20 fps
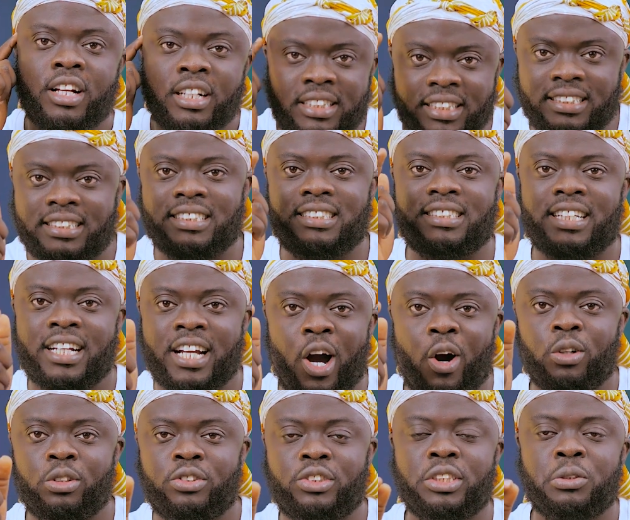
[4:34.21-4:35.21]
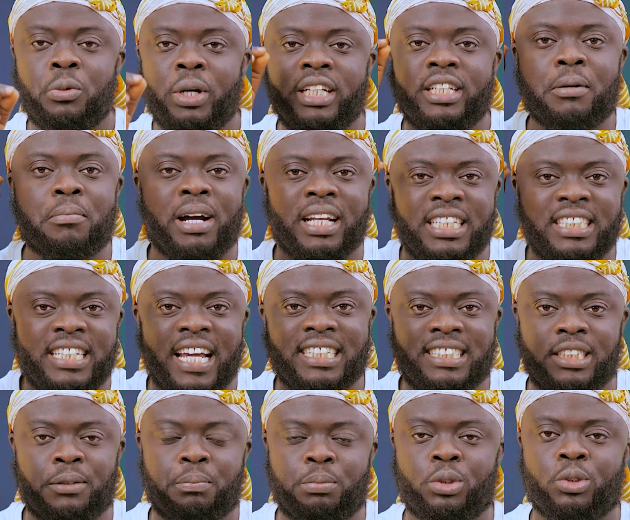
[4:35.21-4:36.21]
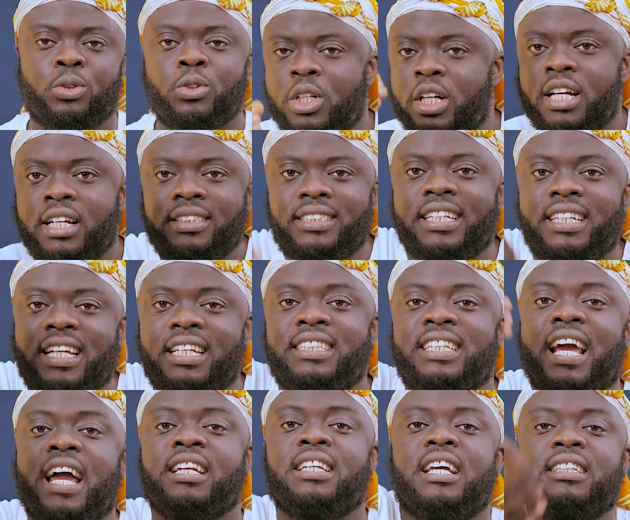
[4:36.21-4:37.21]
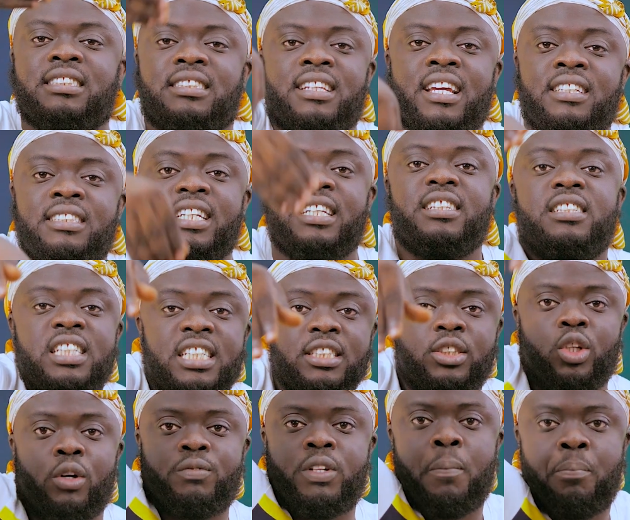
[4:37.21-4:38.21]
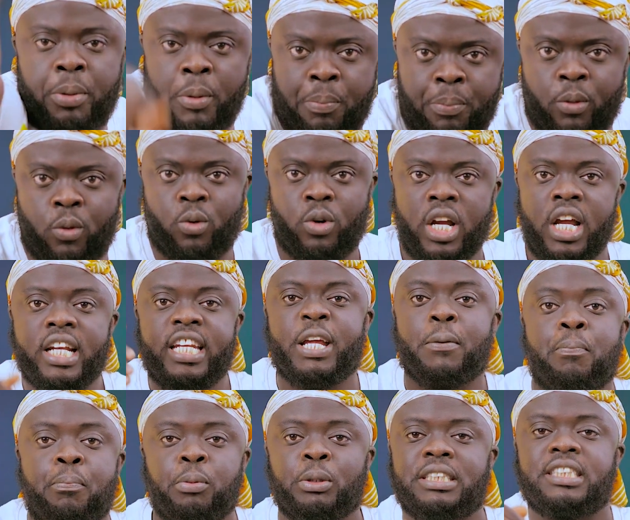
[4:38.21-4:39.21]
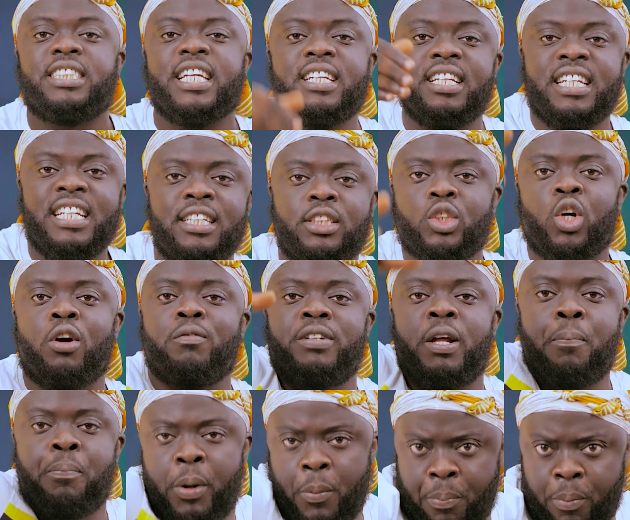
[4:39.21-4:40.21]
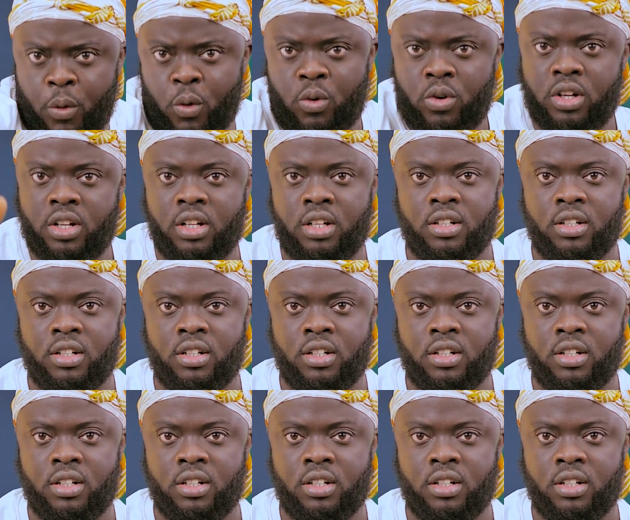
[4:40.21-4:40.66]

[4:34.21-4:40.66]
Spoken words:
This is a country where the leadership know. They understand the needs of the people. They put the needs of the people